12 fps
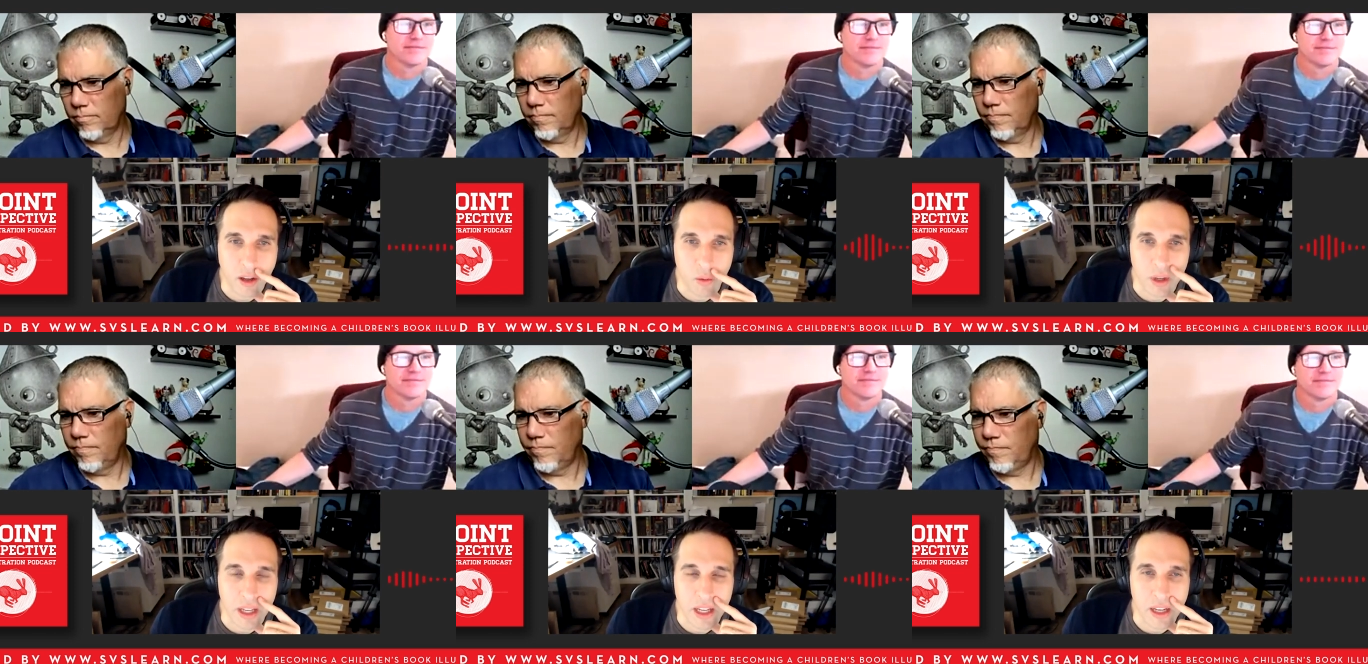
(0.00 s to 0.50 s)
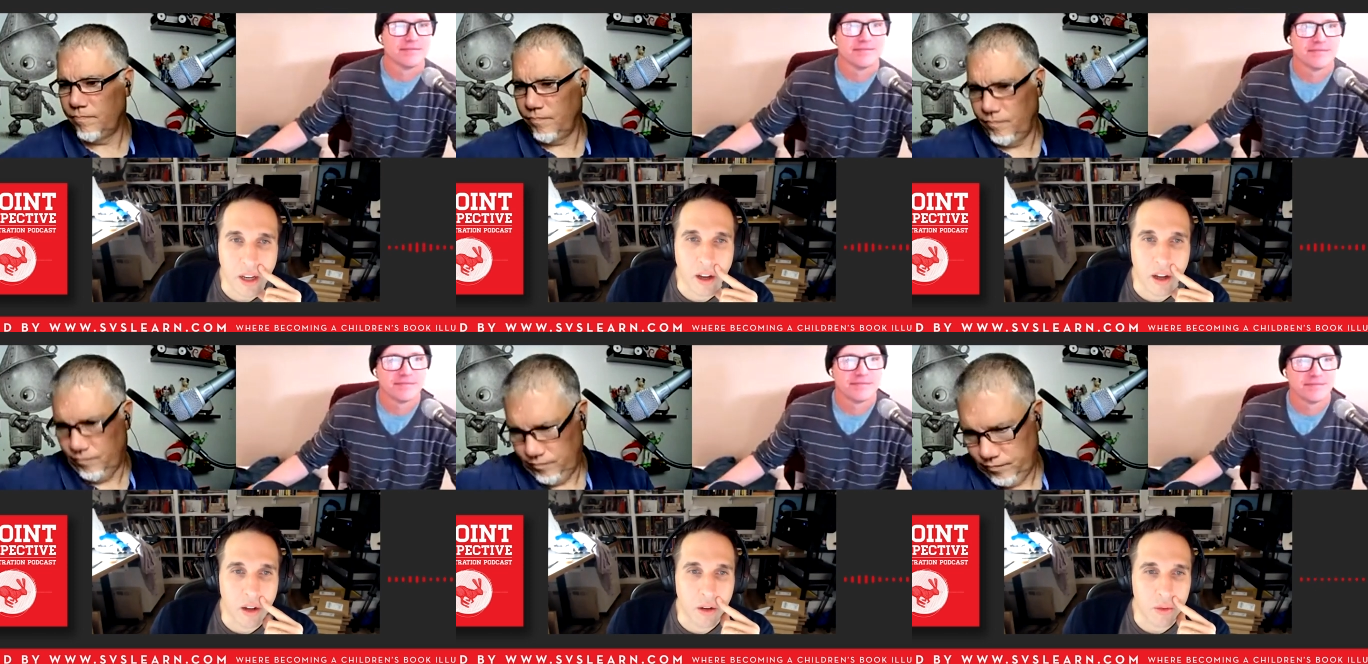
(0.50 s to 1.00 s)
Speaker 1: that we,
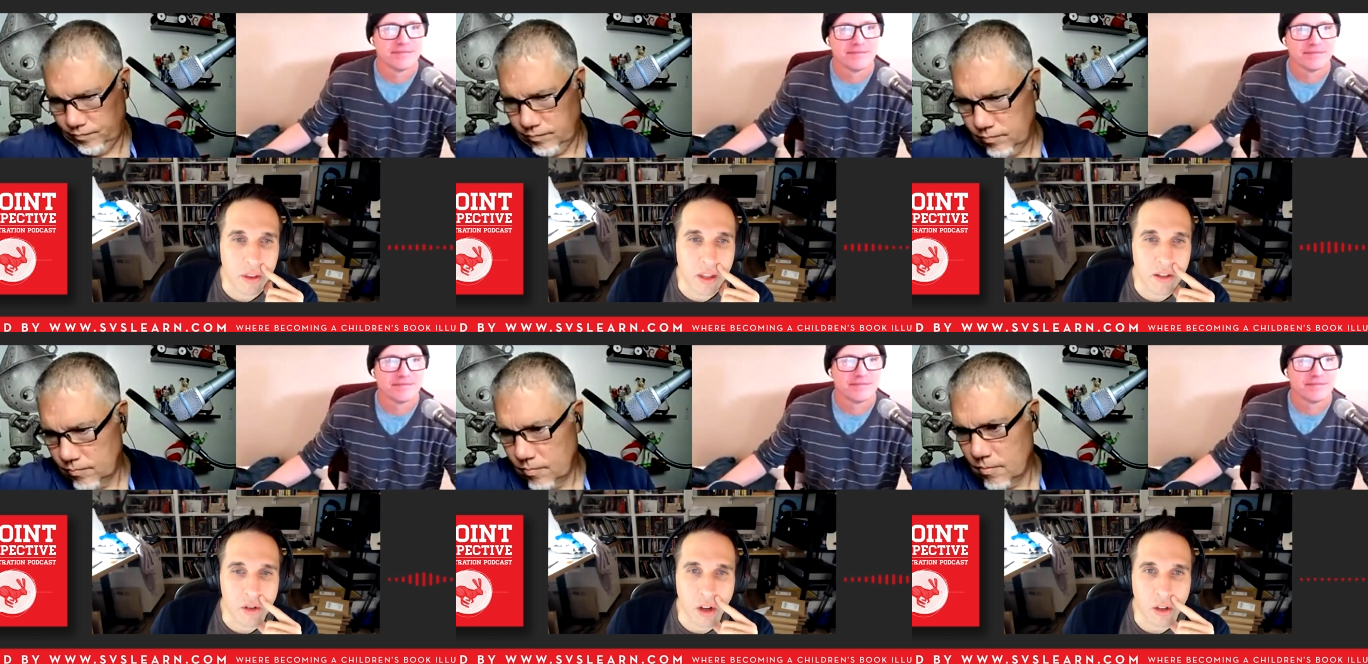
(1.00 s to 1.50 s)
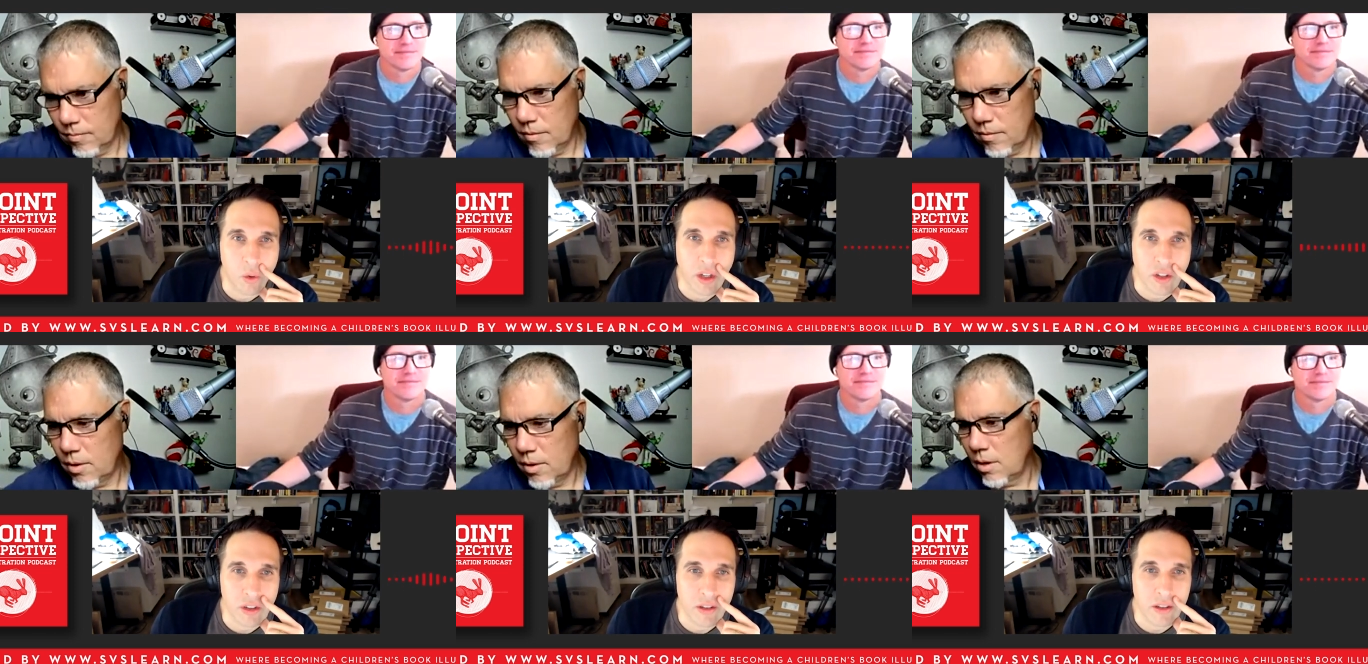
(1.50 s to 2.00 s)
uh, we, these are all
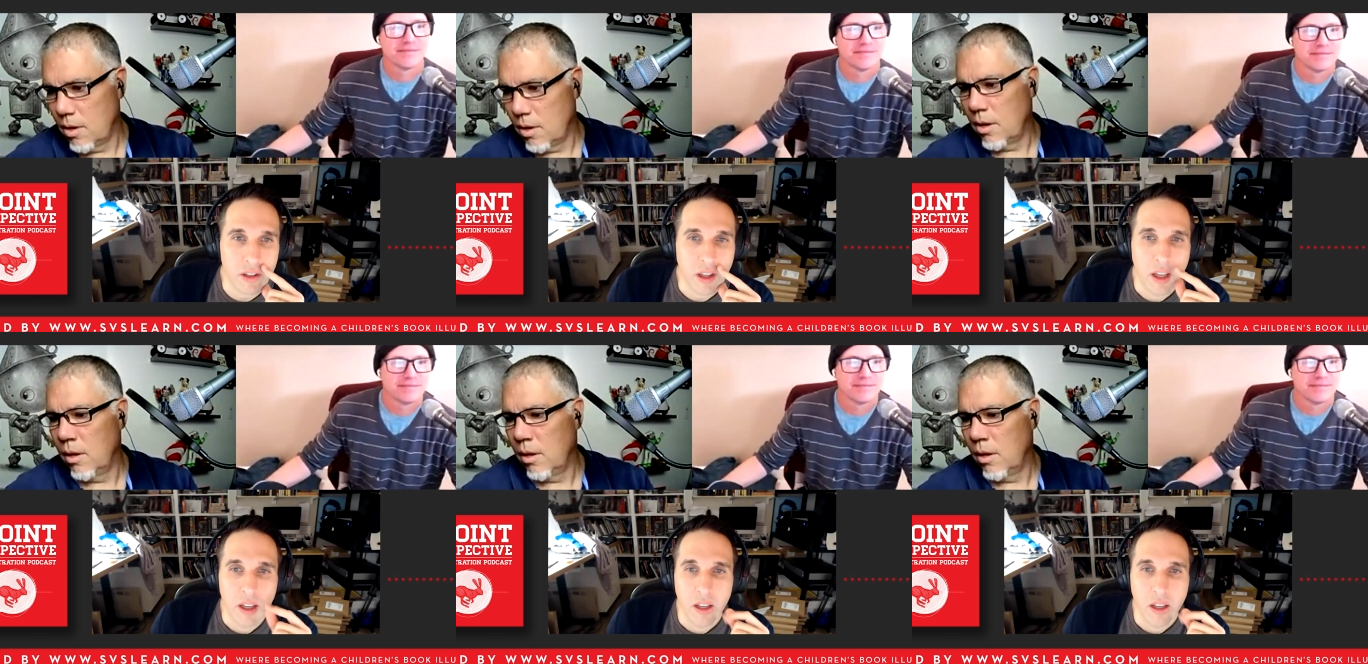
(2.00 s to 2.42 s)
questions